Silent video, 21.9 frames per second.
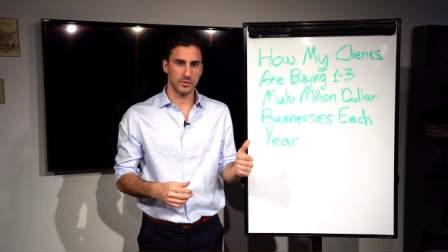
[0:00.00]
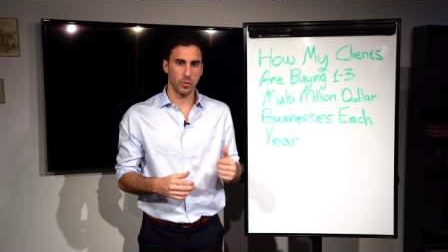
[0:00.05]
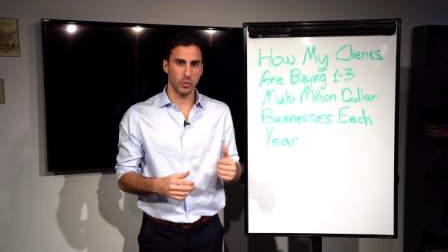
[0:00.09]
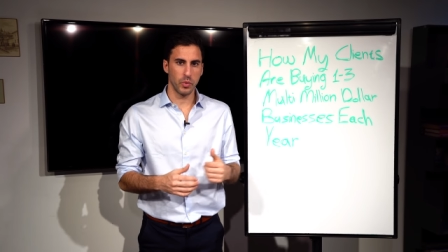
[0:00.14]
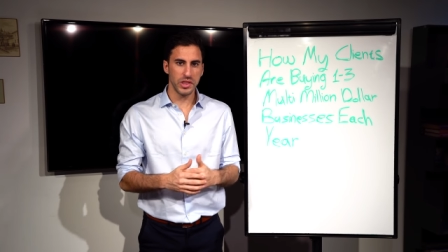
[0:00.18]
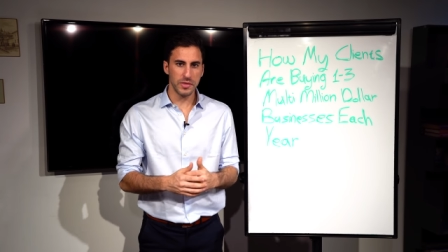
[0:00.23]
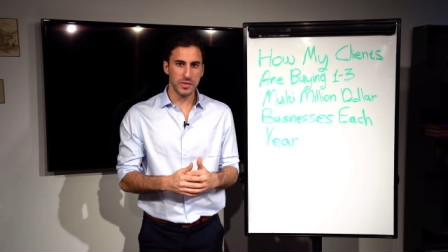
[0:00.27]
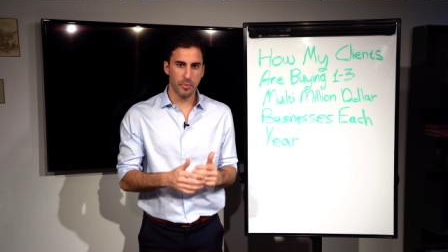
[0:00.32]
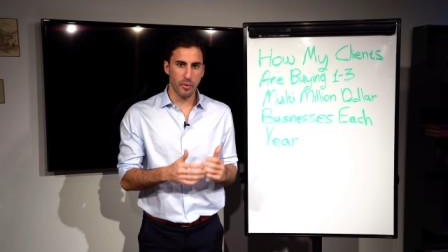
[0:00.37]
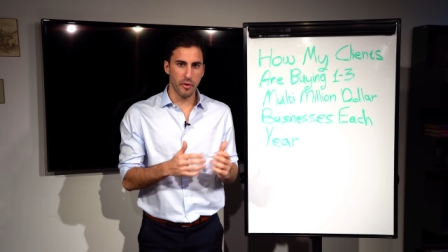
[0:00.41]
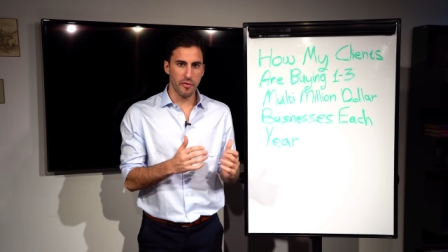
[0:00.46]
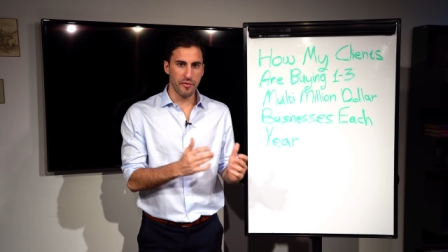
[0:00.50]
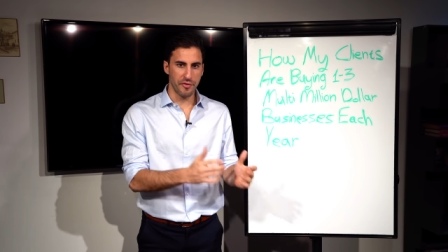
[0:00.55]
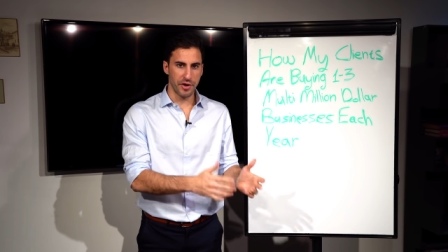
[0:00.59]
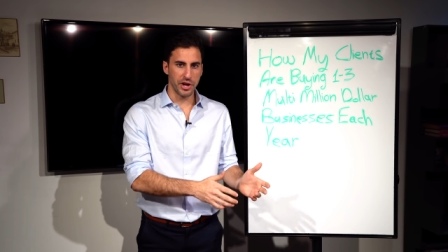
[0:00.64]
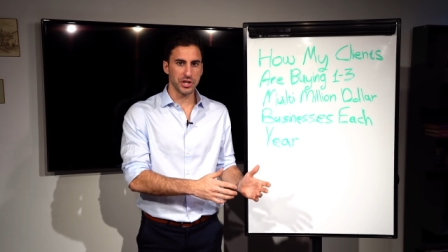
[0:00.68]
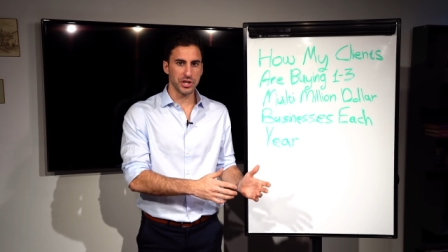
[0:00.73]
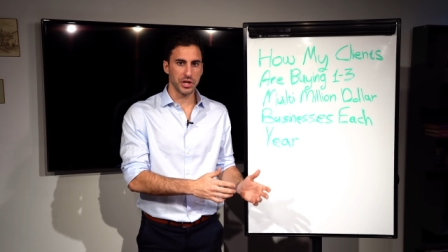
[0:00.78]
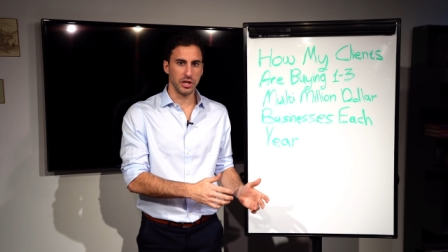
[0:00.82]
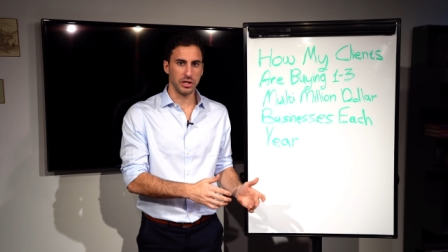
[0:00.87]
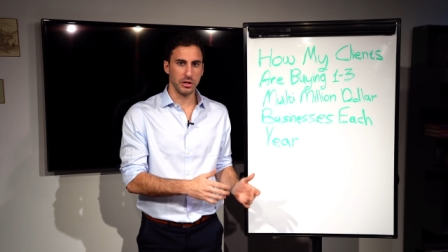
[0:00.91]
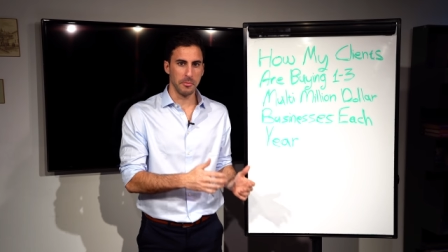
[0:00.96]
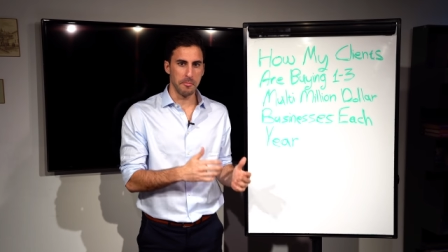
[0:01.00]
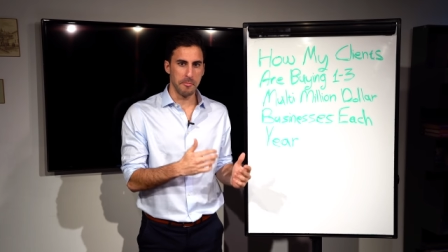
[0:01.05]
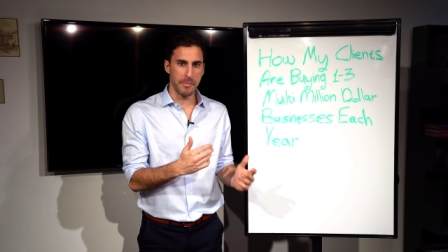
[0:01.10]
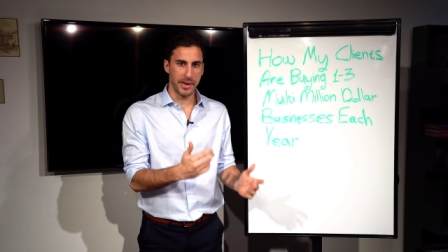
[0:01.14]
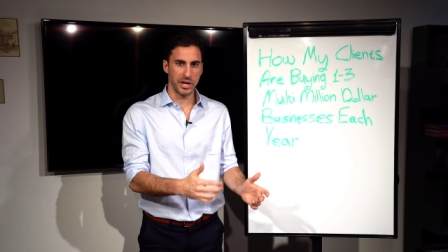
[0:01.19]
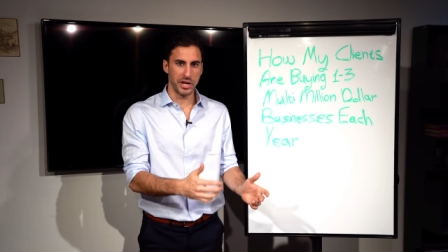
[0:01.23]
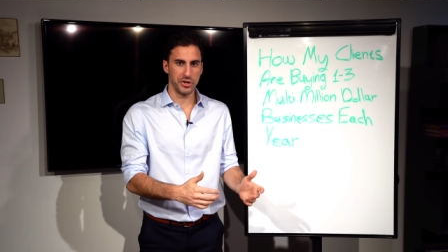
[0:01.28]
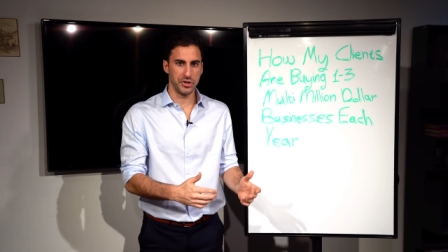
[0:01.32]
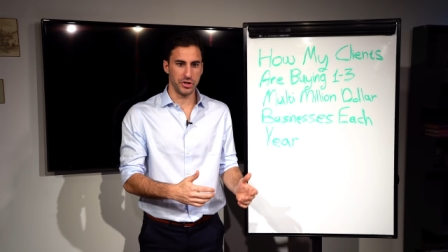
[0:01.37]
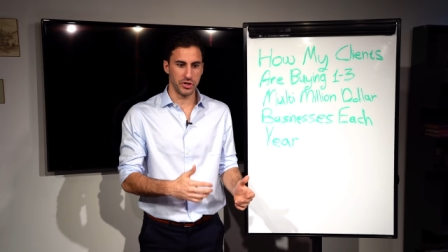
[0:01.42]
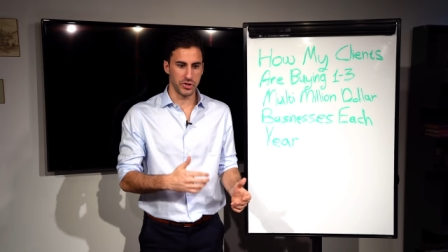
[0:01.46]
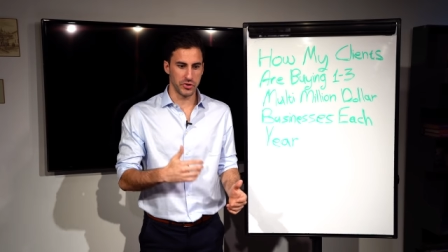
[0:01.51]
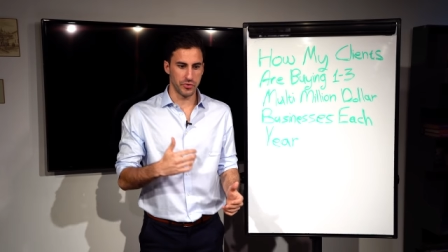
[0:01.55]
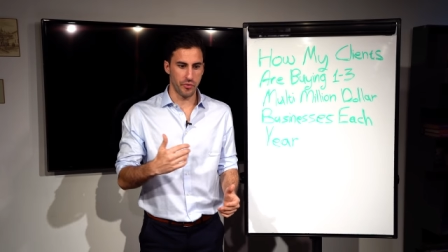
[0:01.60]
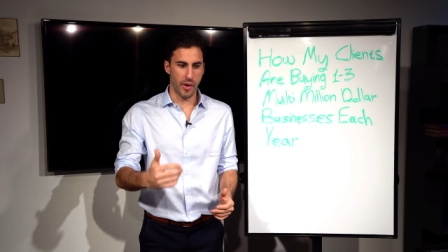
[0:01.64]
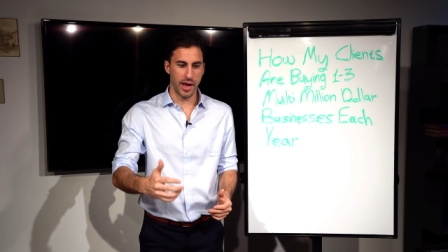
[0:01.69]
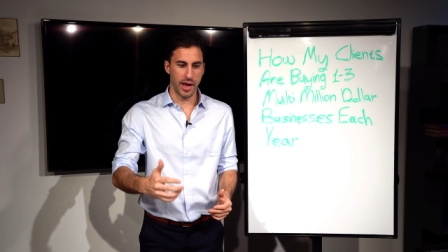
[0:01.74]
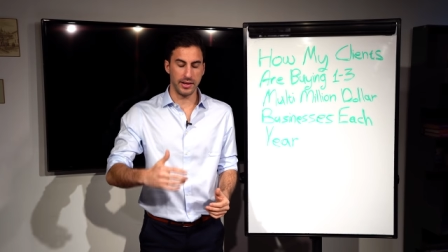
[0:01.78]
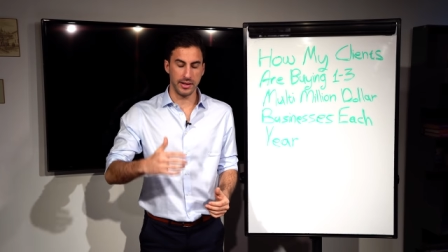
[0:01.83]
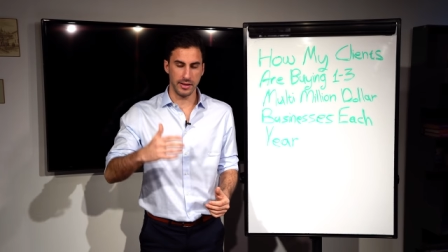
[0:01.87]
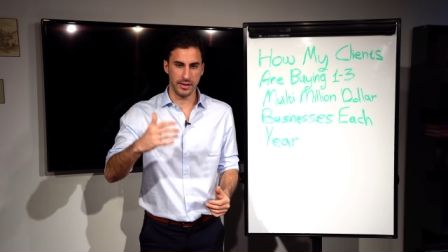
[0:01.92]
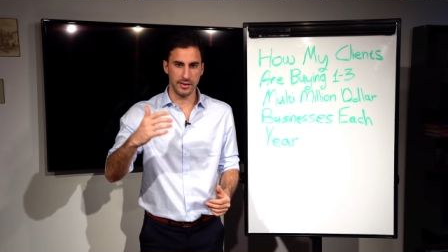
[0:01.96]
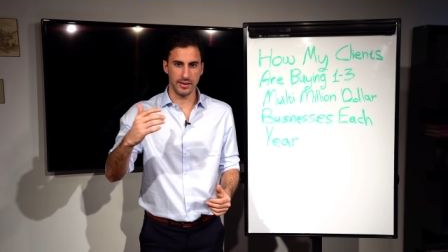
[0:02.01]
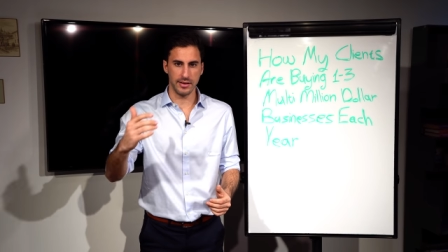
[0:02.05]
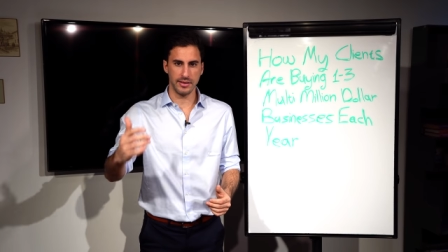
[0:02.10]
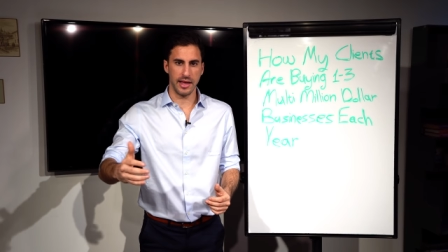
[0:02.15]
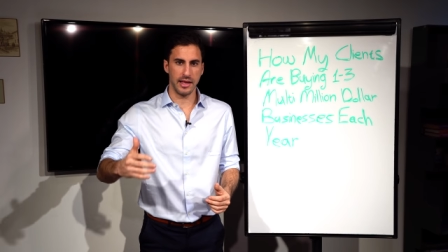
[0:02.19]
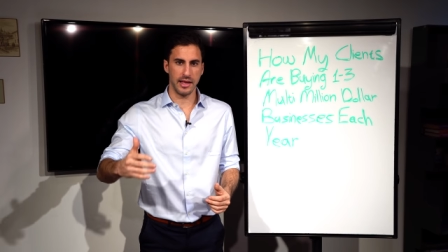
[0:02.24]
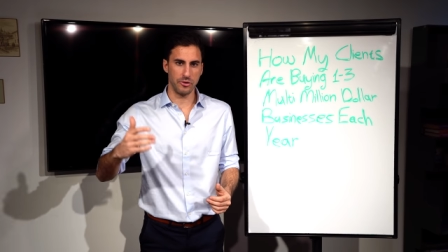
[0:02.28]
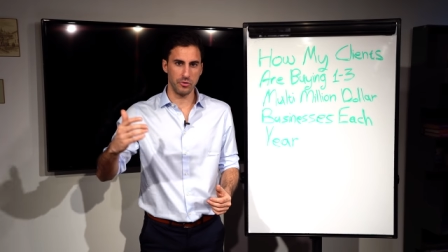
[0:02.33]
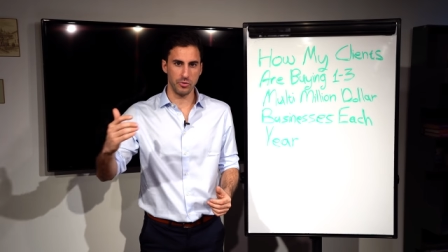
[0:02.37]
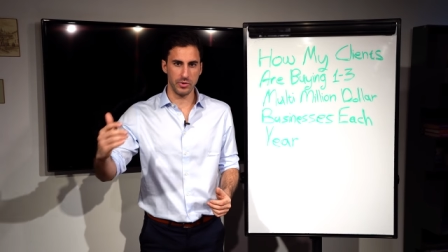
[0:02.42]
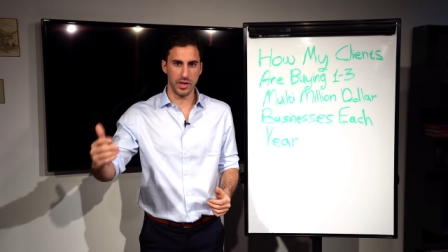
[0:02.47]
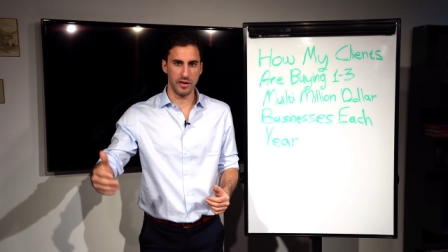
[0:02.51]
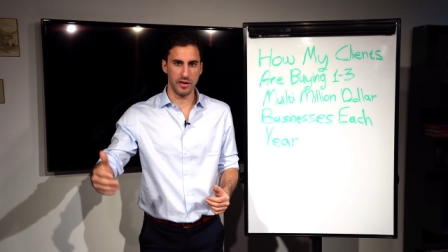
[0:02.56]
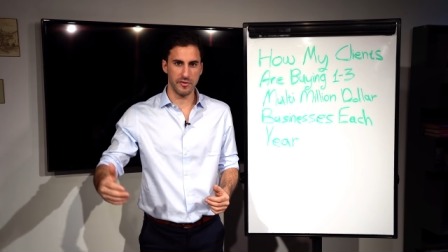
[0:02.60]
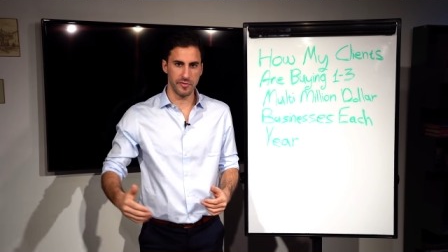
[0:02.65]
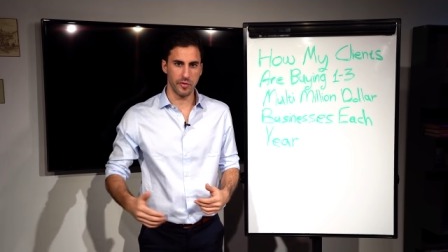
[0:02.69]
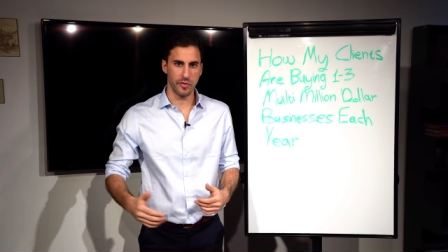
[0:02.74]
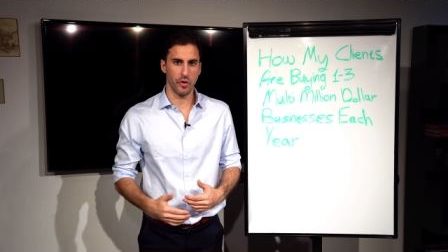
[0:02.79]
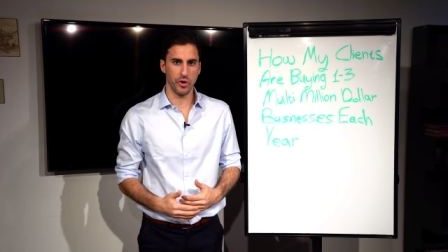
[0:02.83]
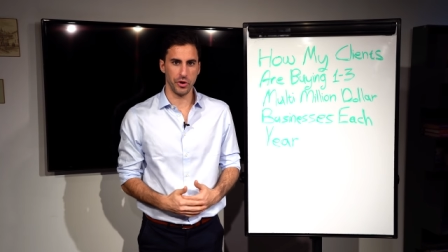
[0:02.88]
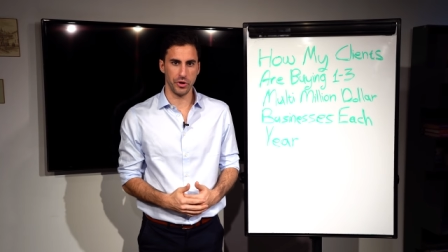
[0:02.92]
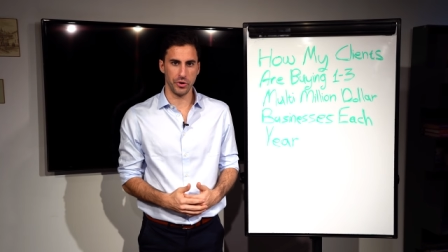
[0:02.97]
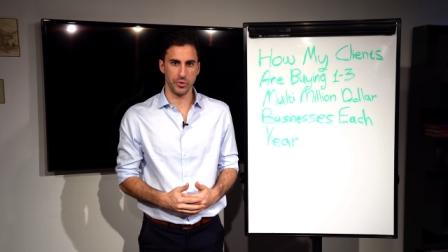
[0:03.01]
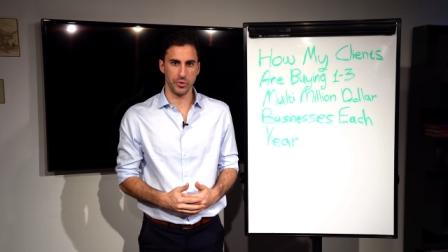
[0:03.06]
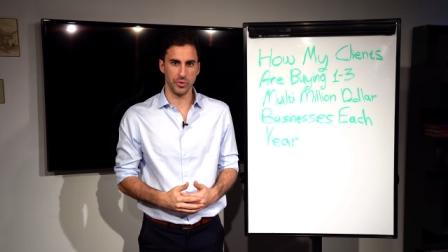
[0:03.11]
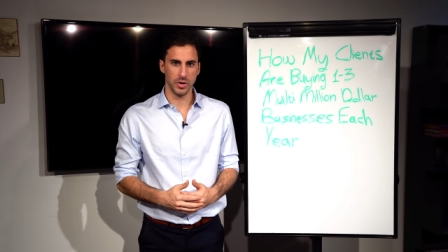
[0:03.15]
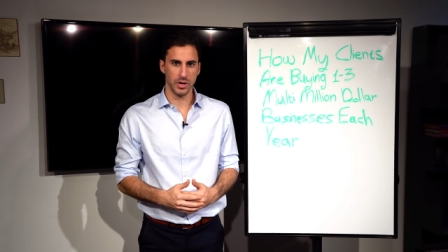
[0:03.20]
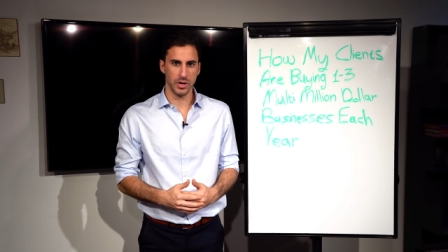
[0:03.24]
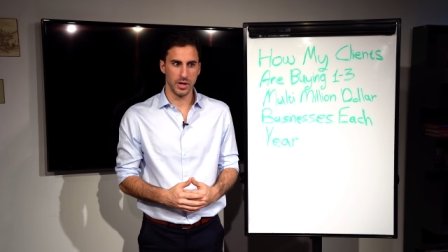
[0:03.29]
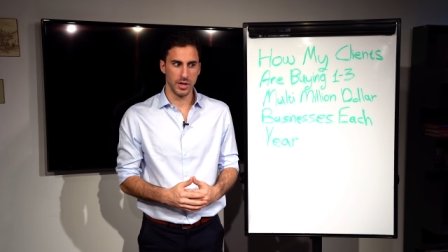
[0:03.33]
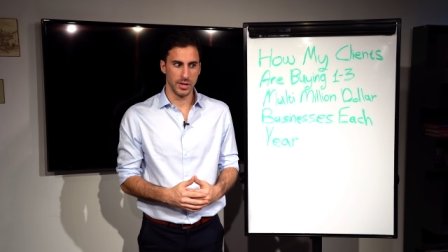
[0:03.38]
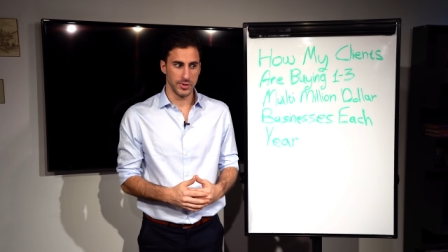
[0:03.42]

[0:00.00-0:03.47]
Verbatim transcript: with professional managers running the day to day for you.